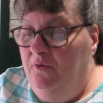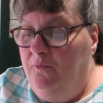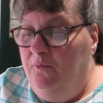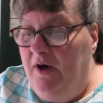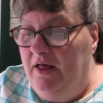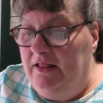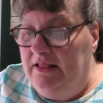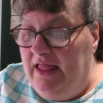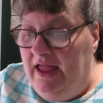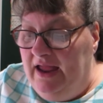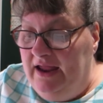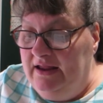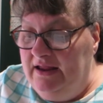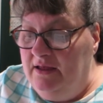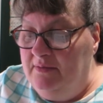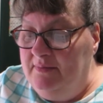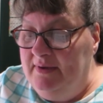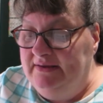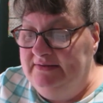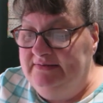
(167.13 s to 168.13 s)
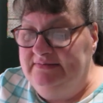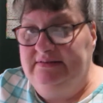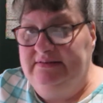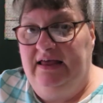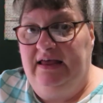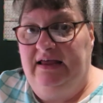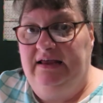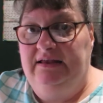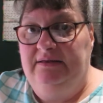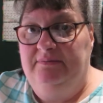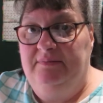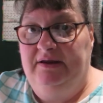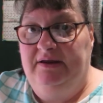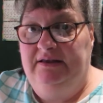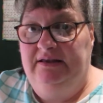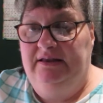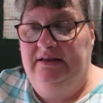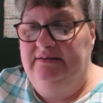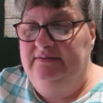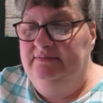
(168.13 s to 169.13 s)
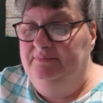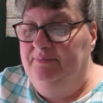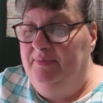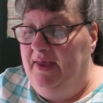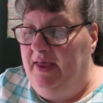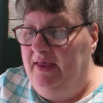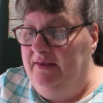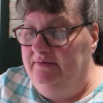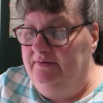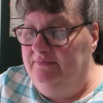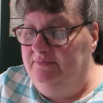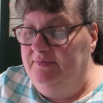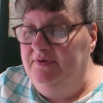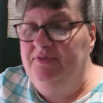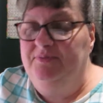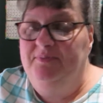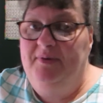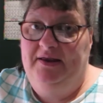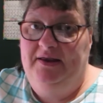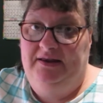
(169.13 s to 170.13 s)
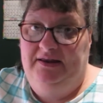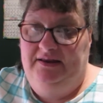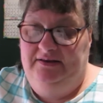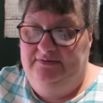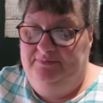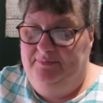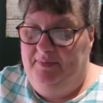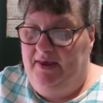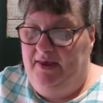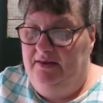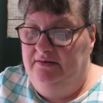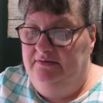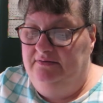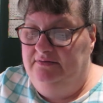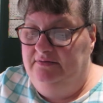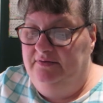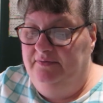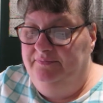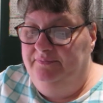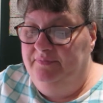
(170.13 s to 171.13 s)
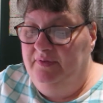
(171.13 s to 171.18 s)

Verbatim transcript: While lying on my side and my knees bent, with my knees bent,